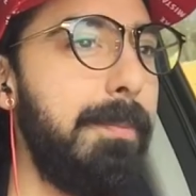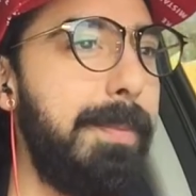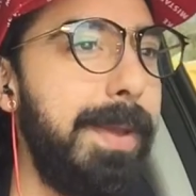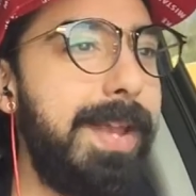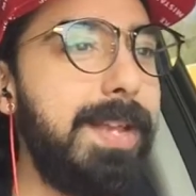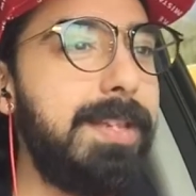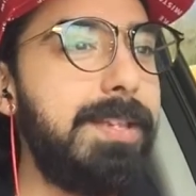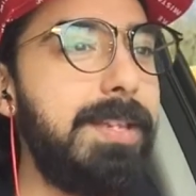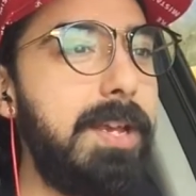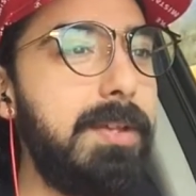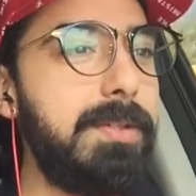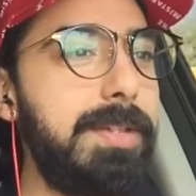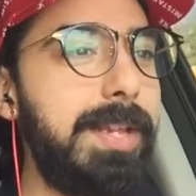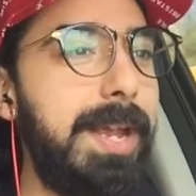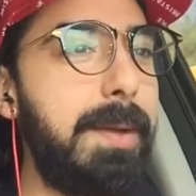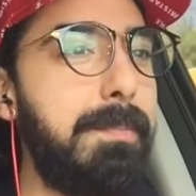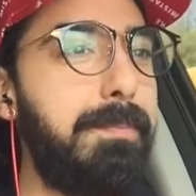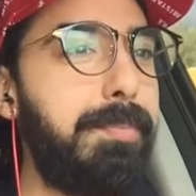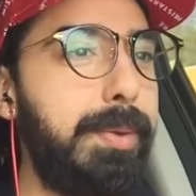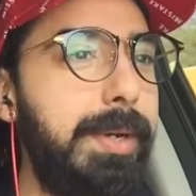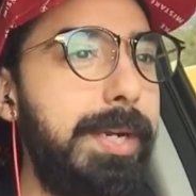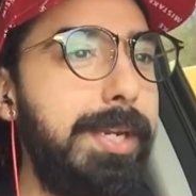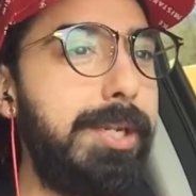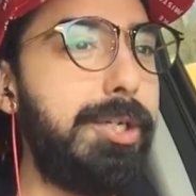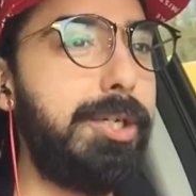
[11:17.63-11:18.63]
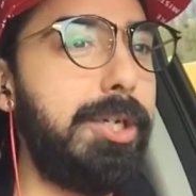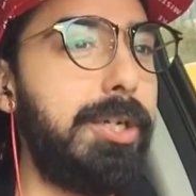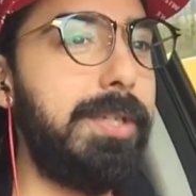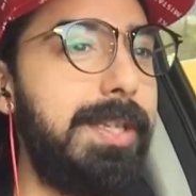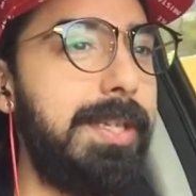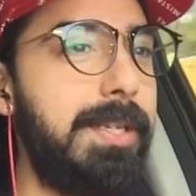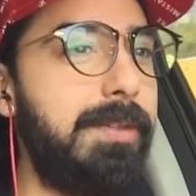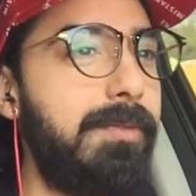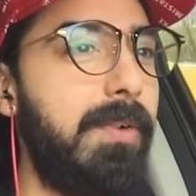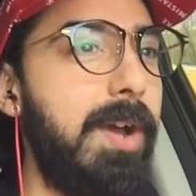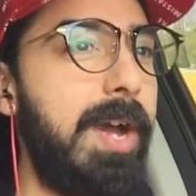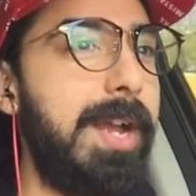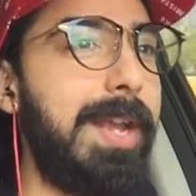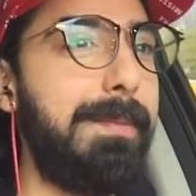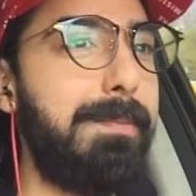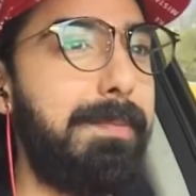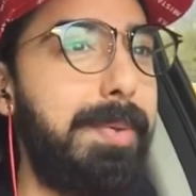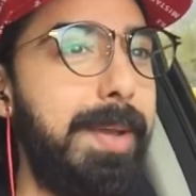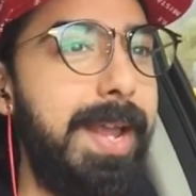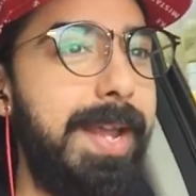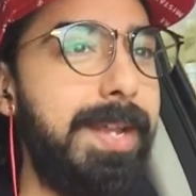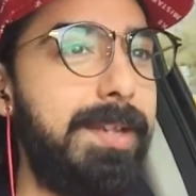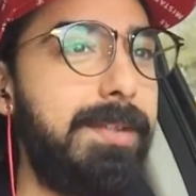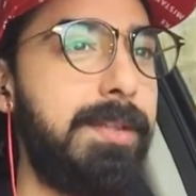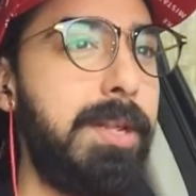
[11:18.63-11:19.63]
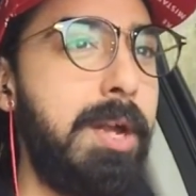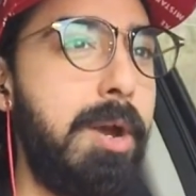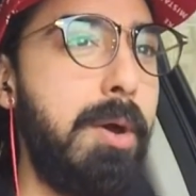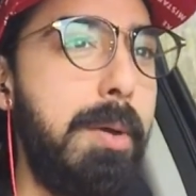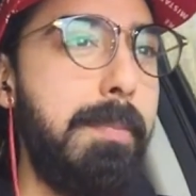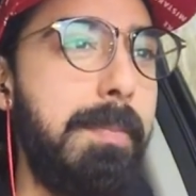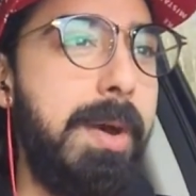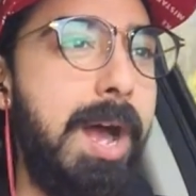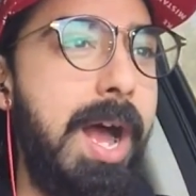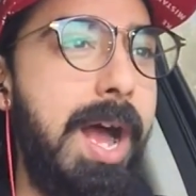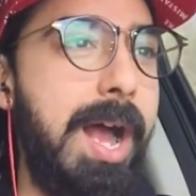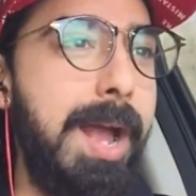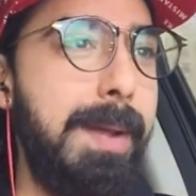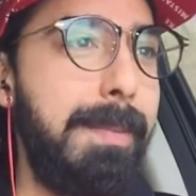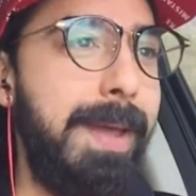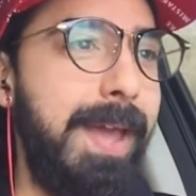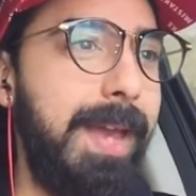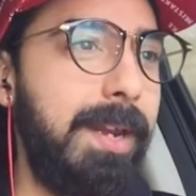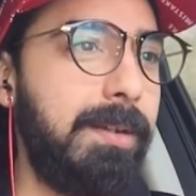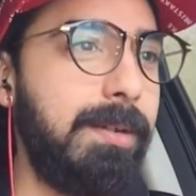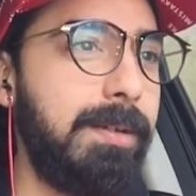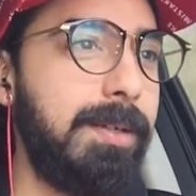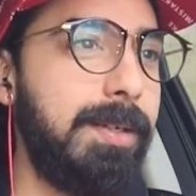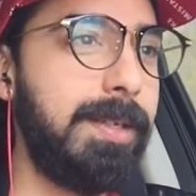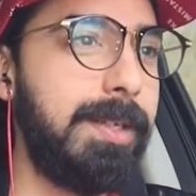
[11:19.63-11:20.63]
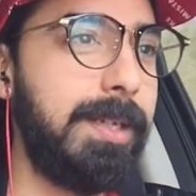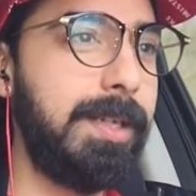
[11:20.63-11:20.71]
because I was like, I'm pretty sure these fucking pigs know I'm high, man.